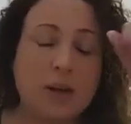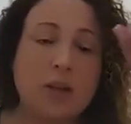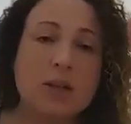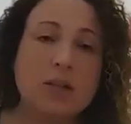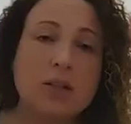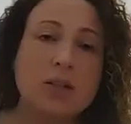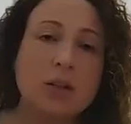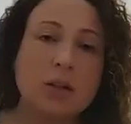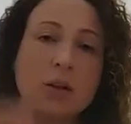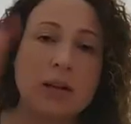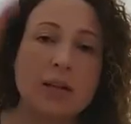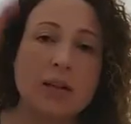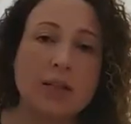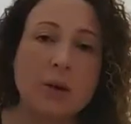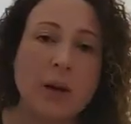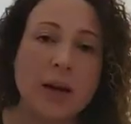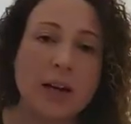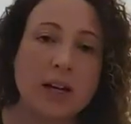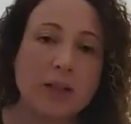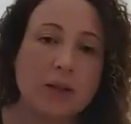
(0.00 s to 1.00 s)
So let's go
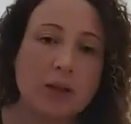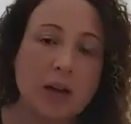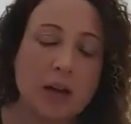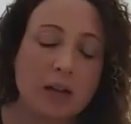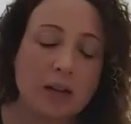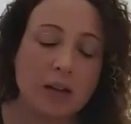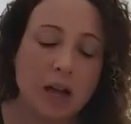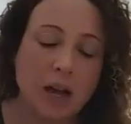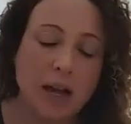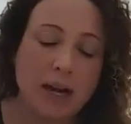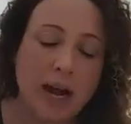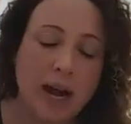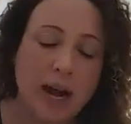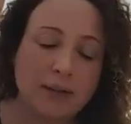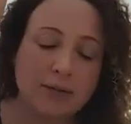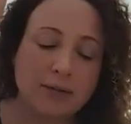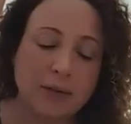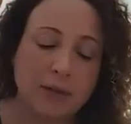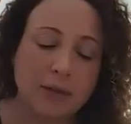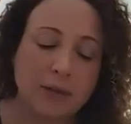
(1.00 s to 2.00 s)
ahead and draw a line
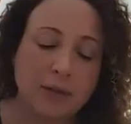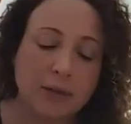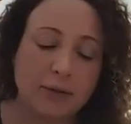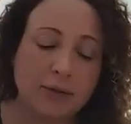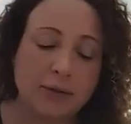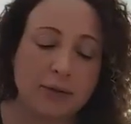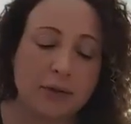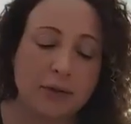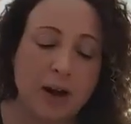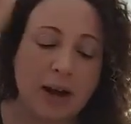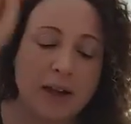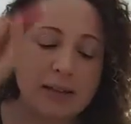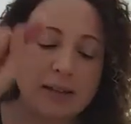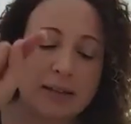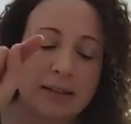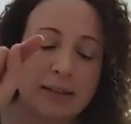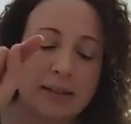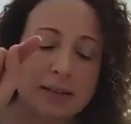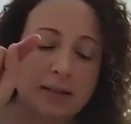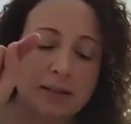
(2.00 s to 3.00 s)
after
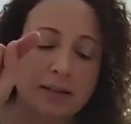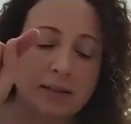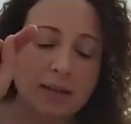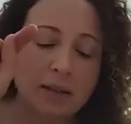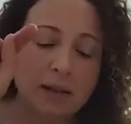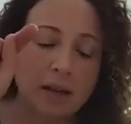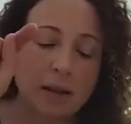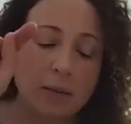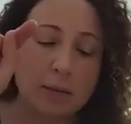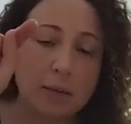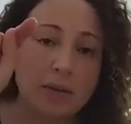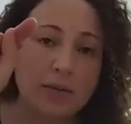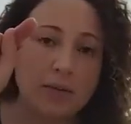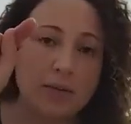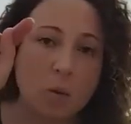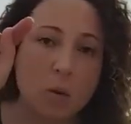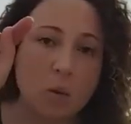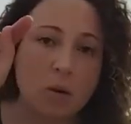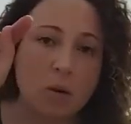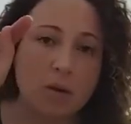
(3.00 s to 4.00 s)
friends and
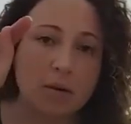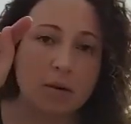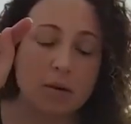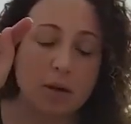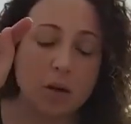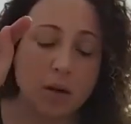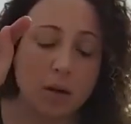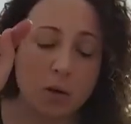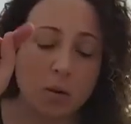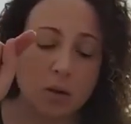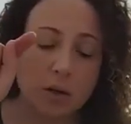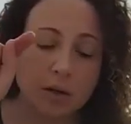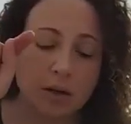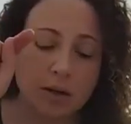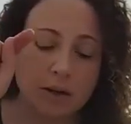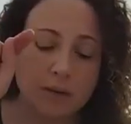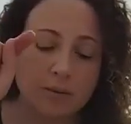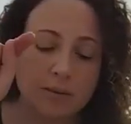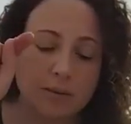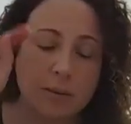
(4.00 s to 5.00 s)
before lowered,
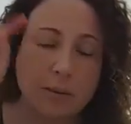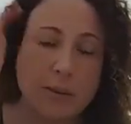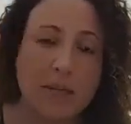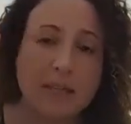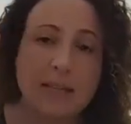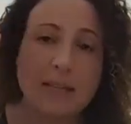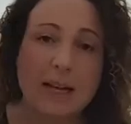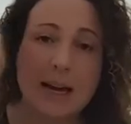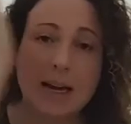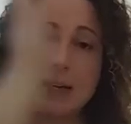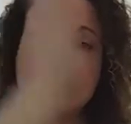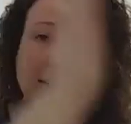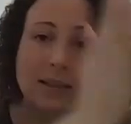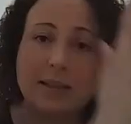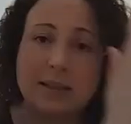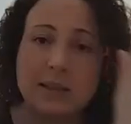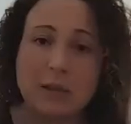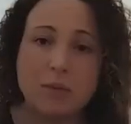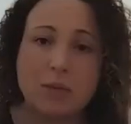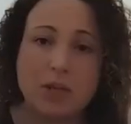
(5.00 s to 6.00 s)
because that is the
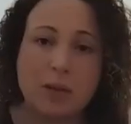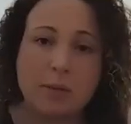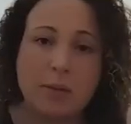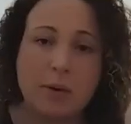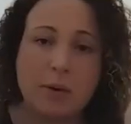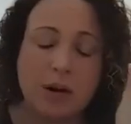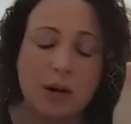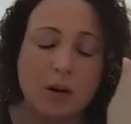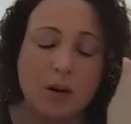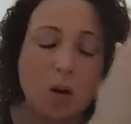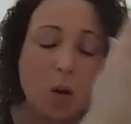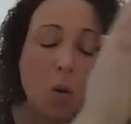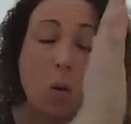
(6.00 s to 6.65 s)
subject part.